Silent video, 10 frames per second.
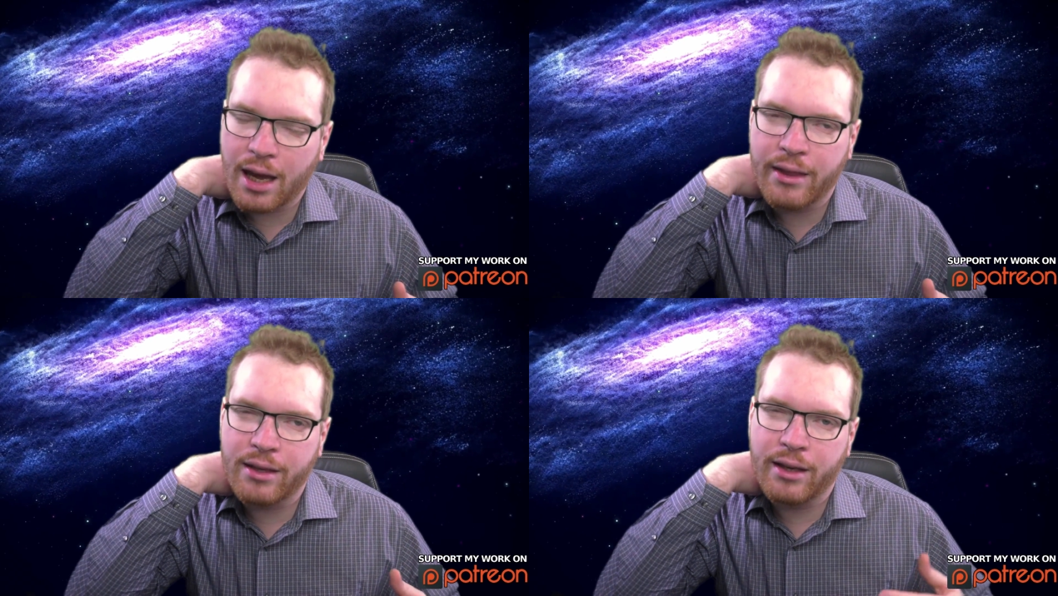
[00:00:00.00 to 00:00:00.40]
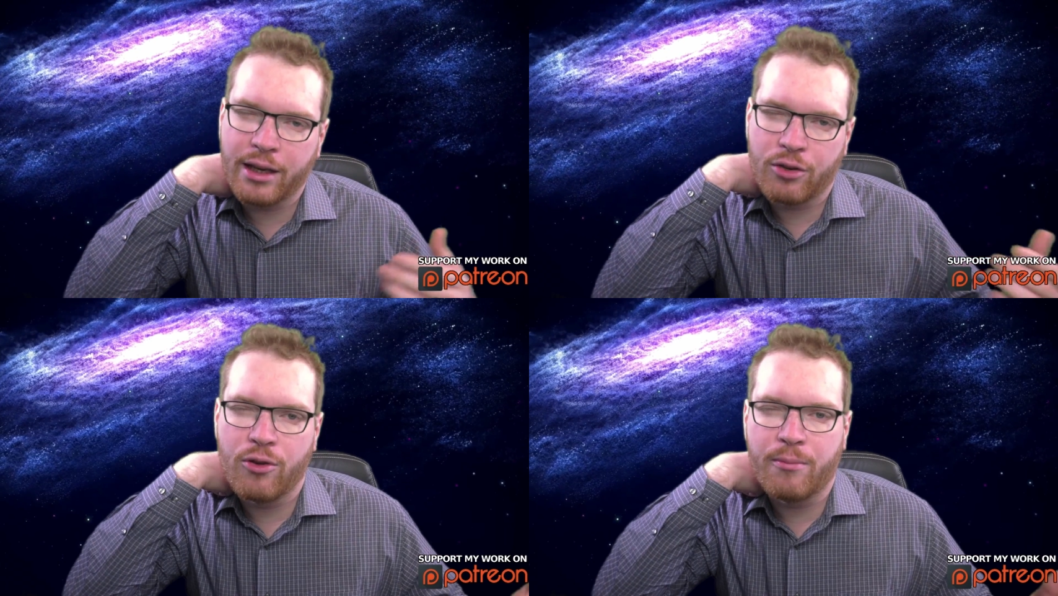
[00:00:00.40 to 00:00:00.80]
and then
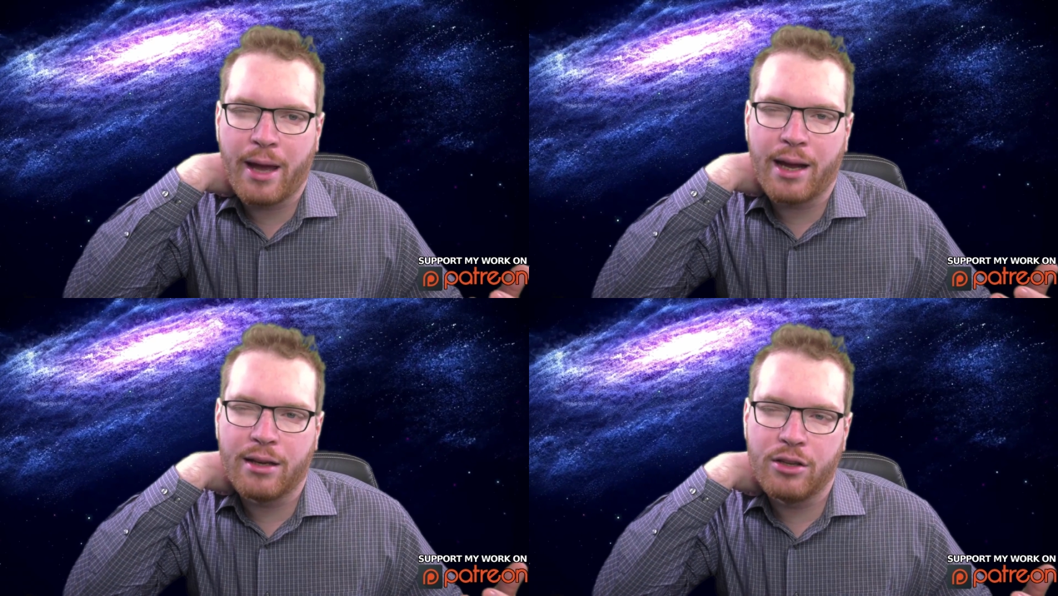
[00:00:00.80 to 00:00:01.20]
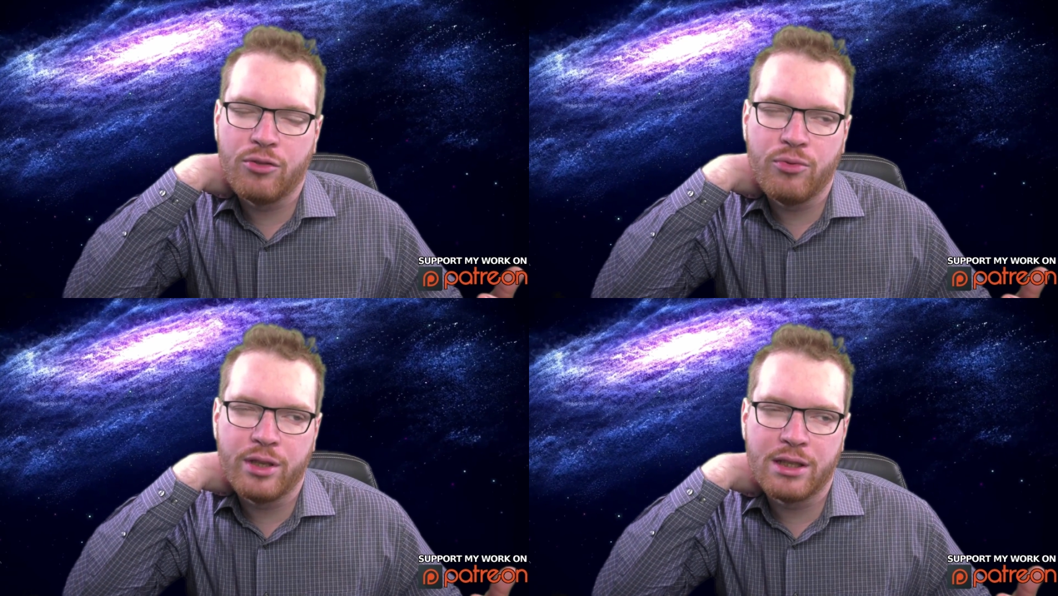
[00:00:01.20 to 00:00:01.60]
later going back and then
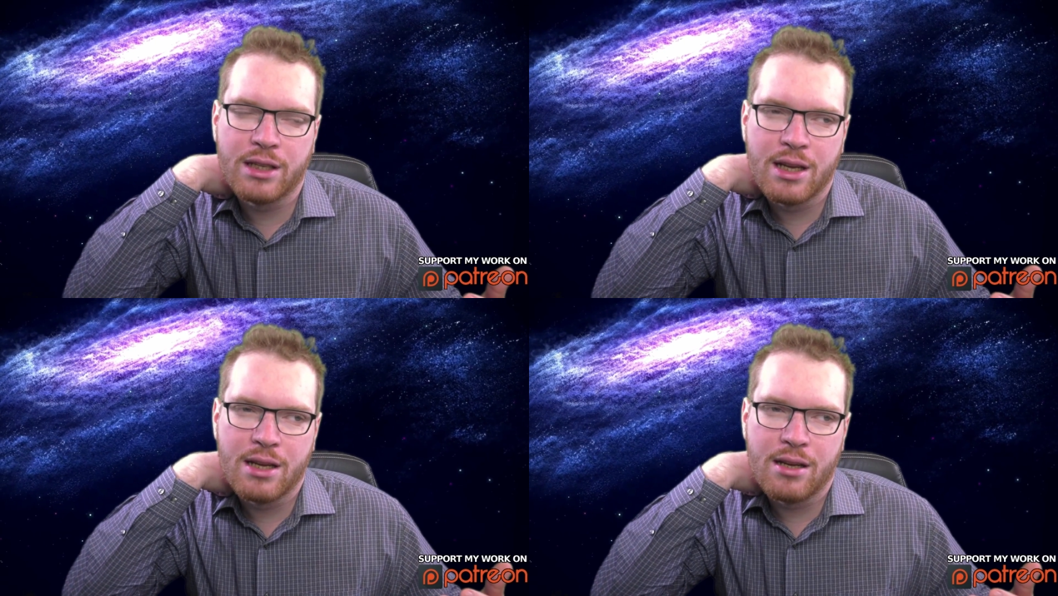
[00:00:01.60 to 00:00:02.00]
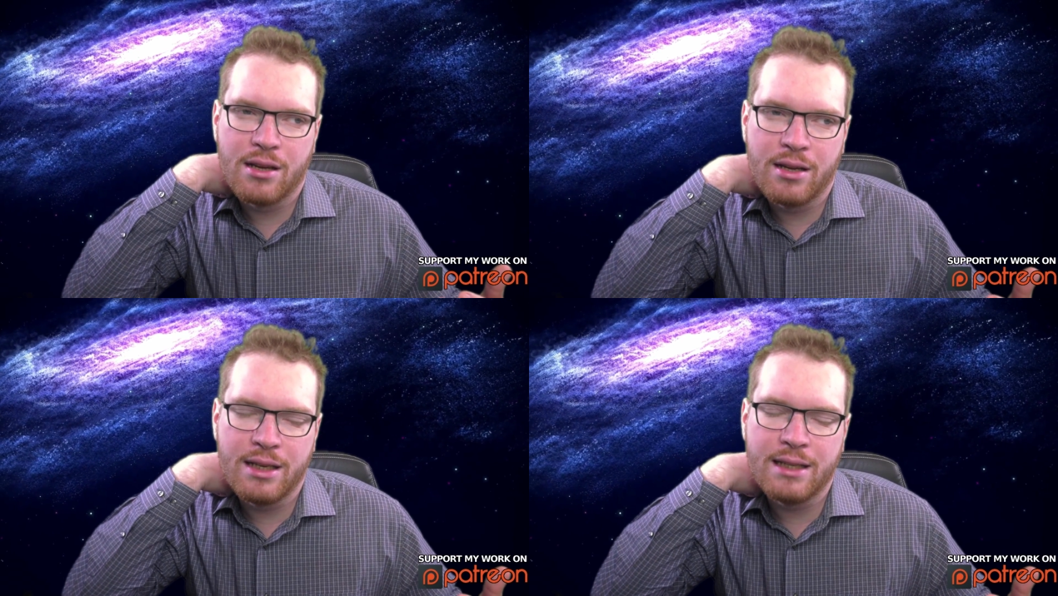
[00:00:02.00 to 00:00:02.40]
do this
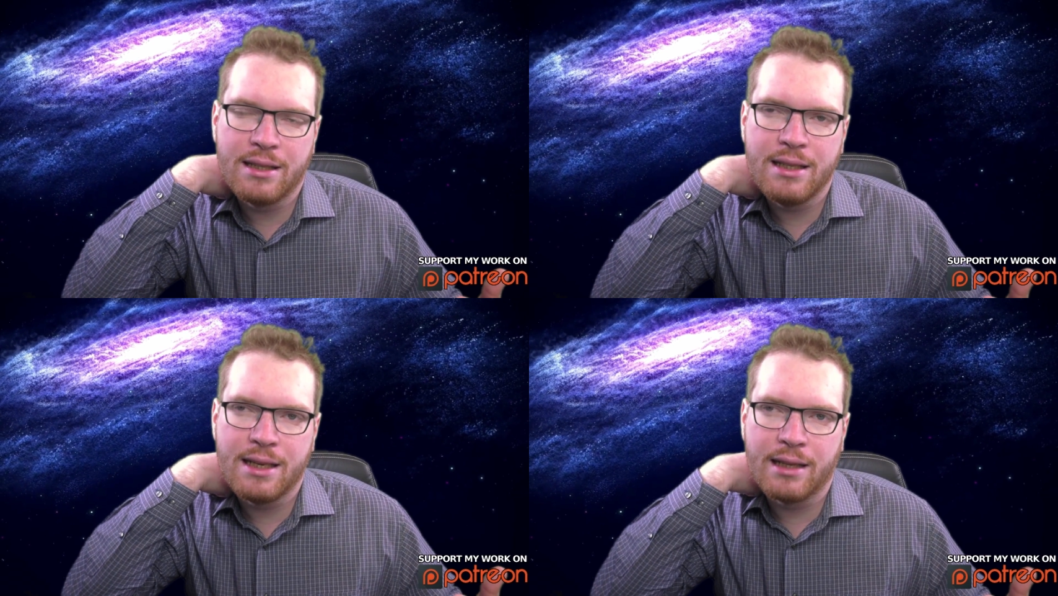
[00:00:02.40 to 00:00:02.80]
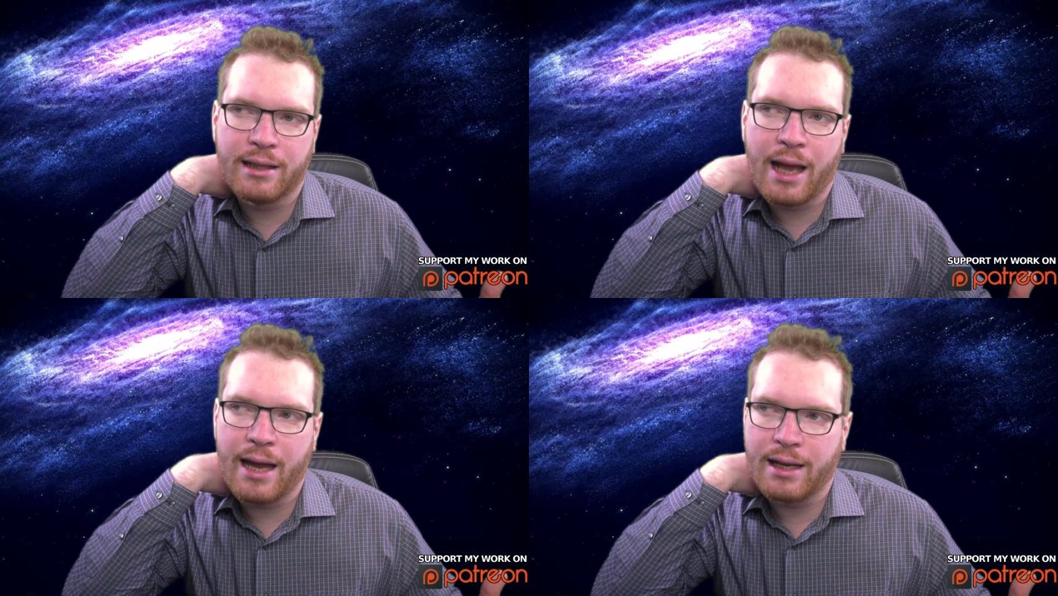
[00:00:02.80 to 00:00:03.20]
uh, this
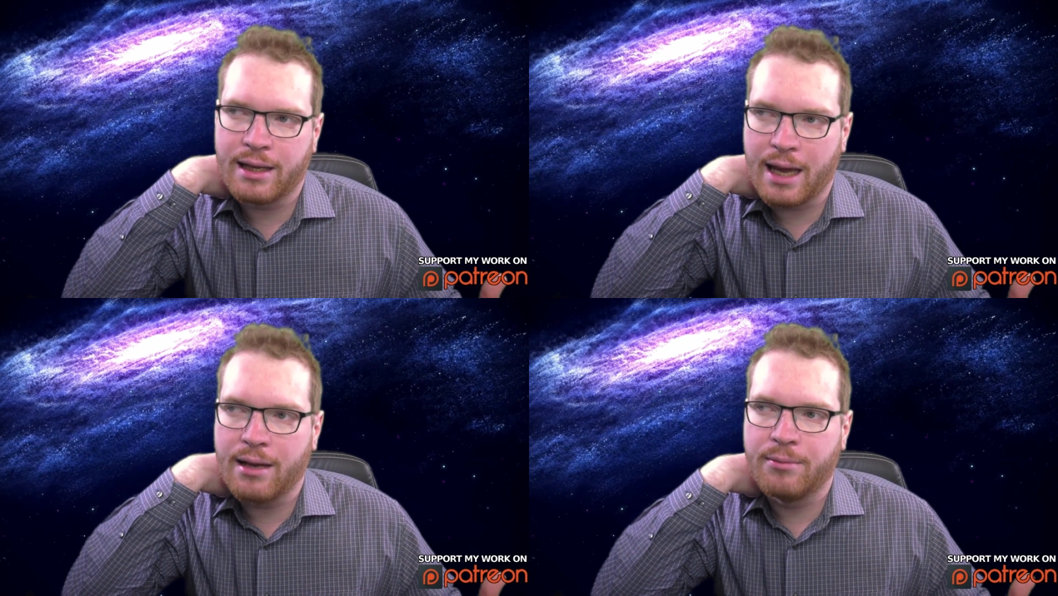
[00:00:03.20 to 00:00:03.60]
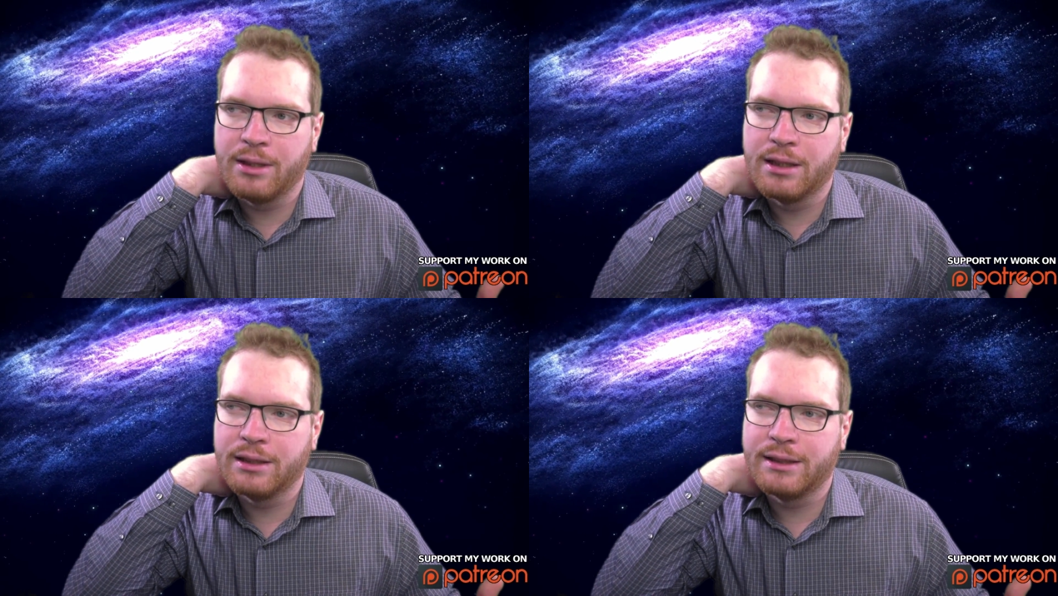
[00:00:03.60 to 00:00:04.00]
detailed guide again
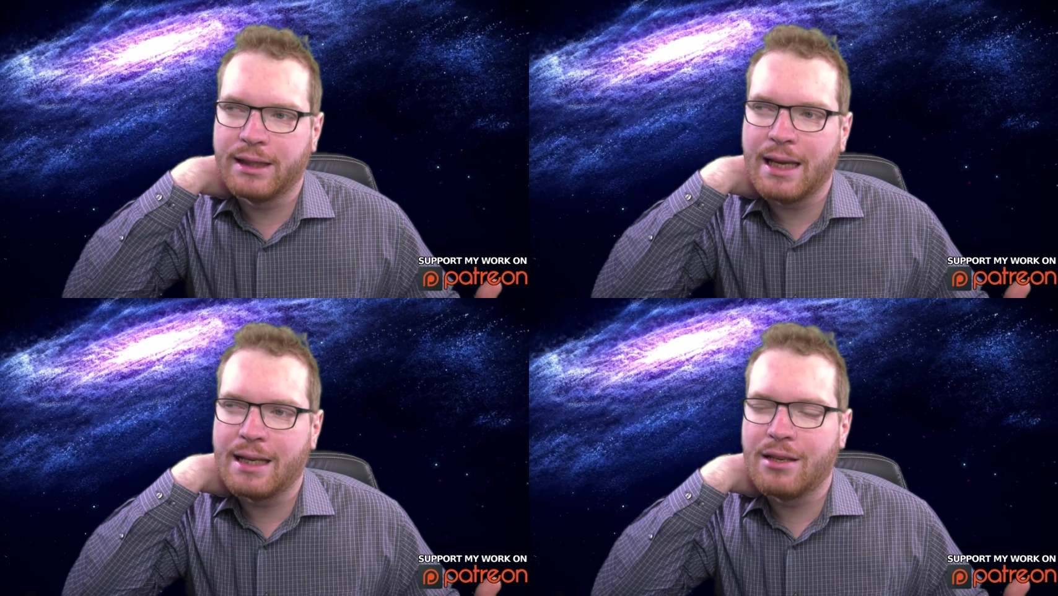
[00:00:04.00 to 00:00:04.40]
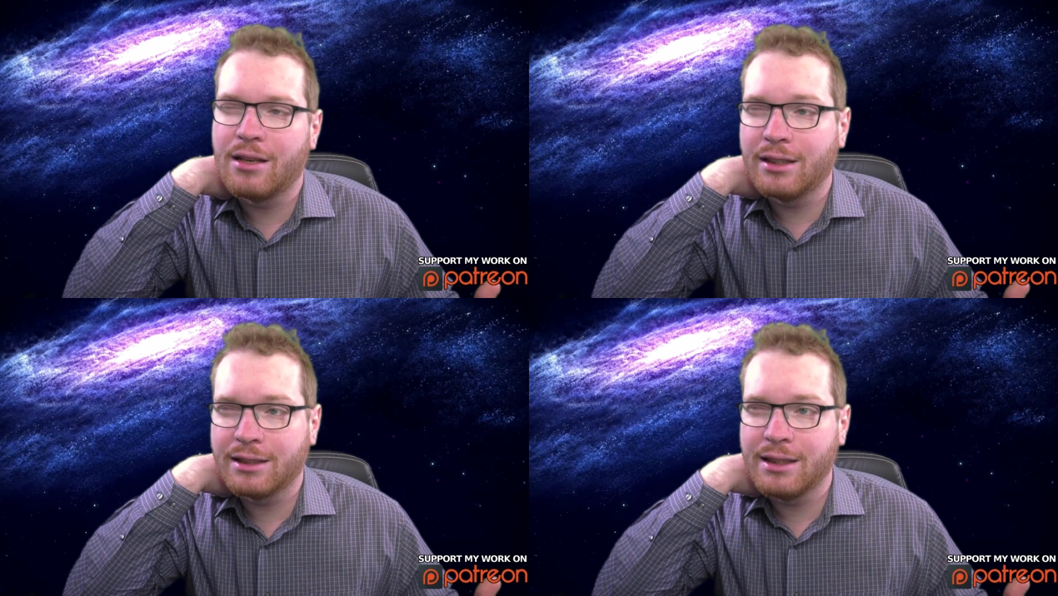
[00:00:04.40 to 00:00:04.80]
because it
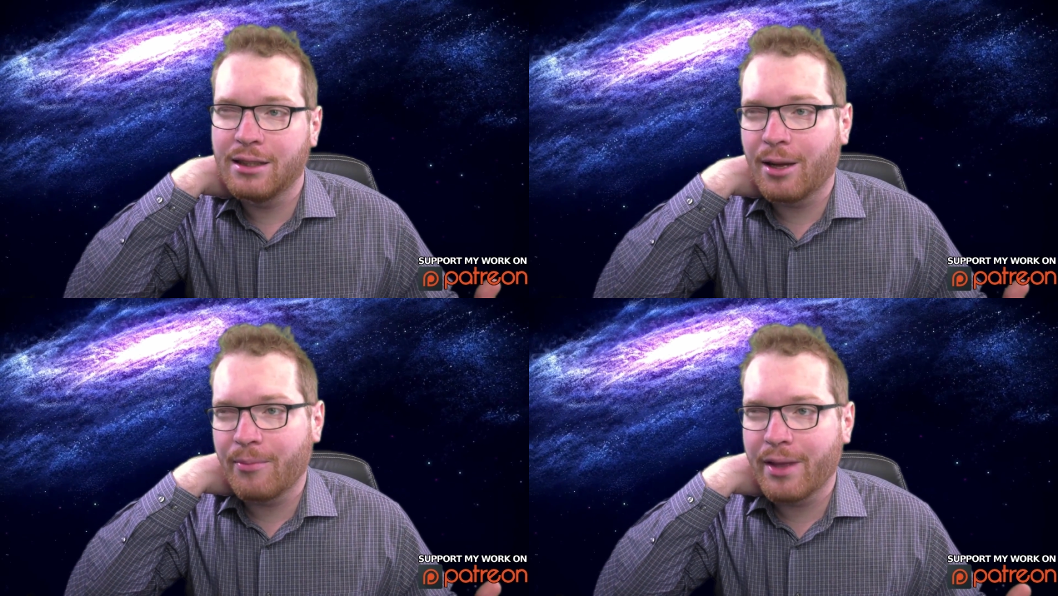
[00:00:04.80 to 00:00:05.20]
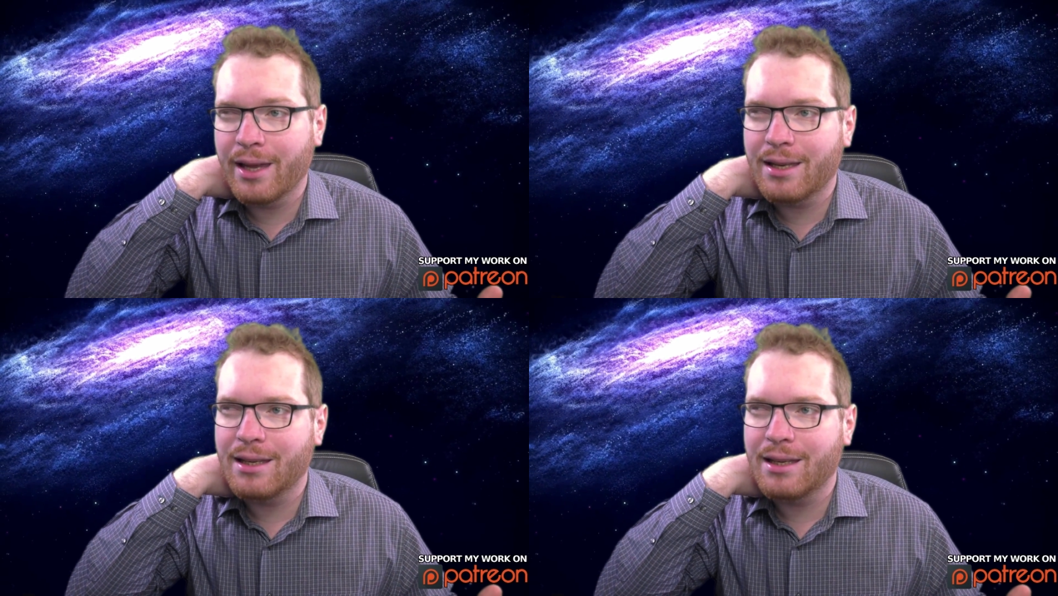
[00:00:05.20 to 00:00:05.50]
does need an update.